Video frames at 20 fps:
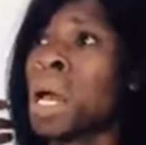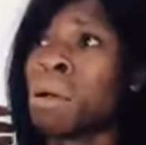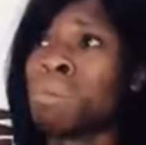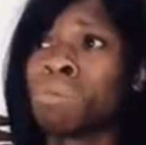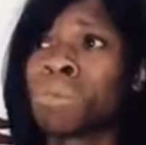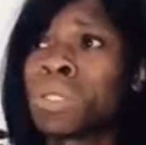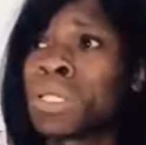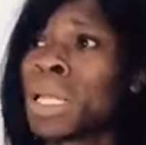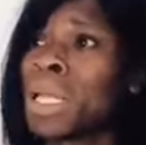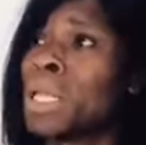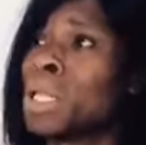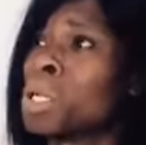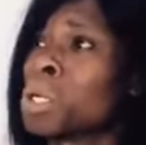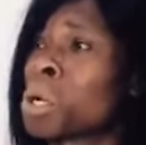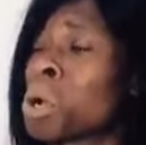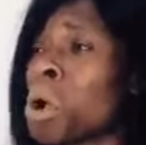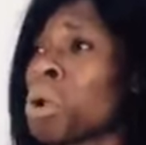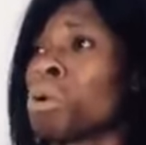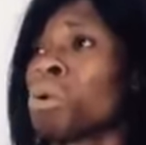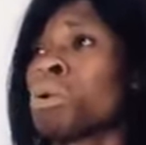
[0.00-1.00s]
I'm
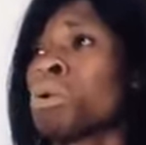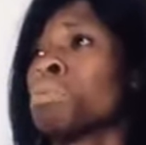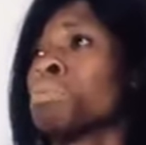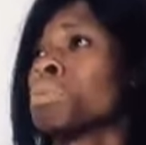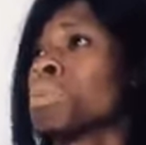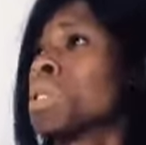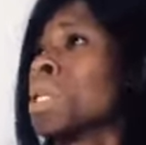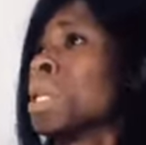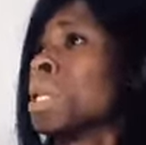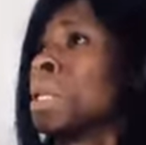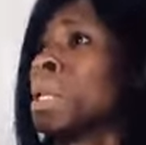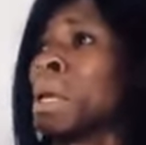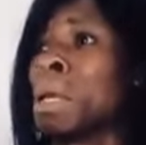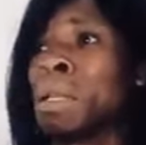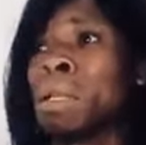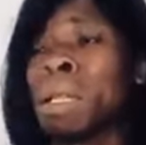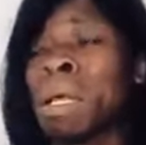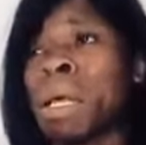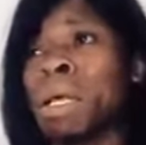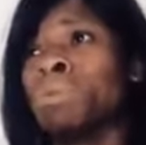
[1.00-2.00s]
selling condoms
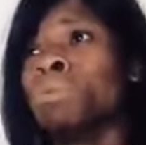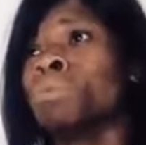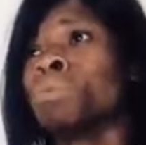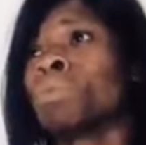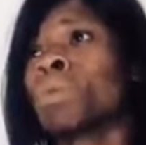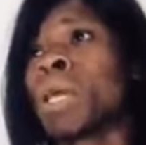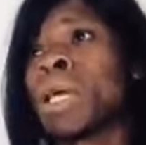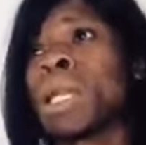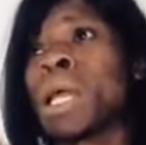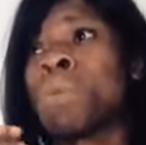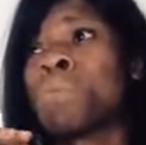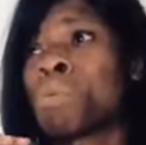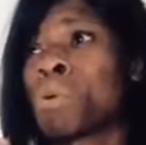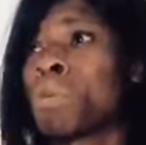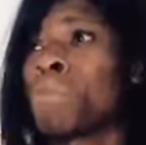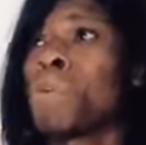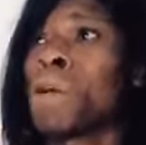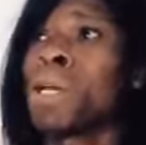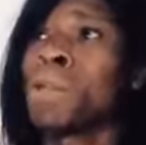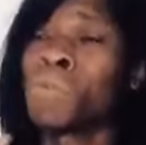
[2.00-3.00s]
and I
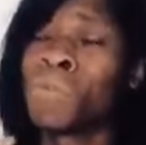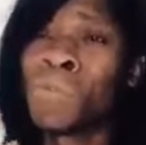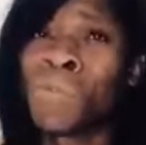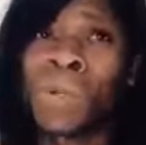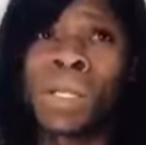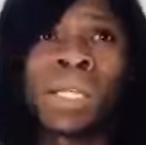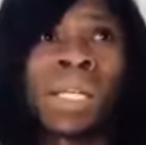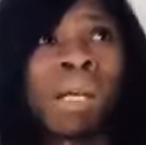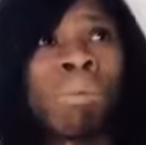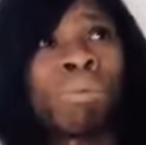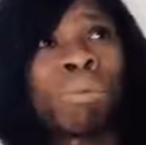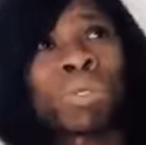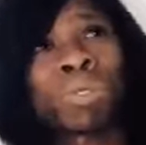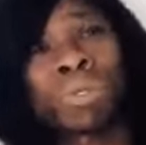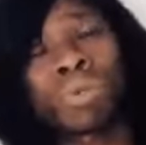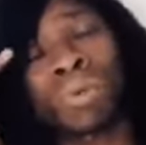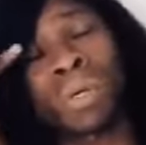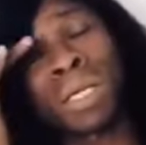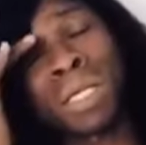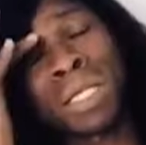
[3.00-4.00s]
provide free
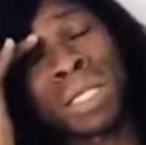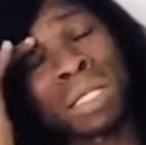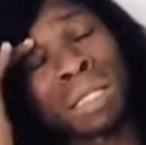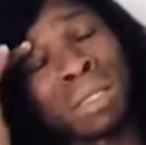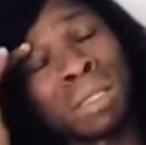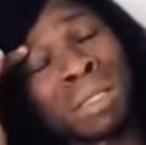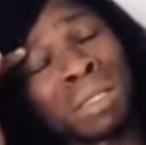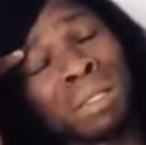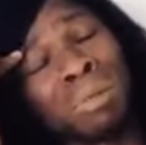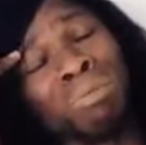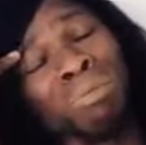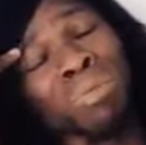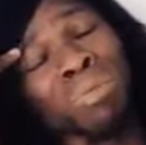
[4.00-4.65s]
demonstrations.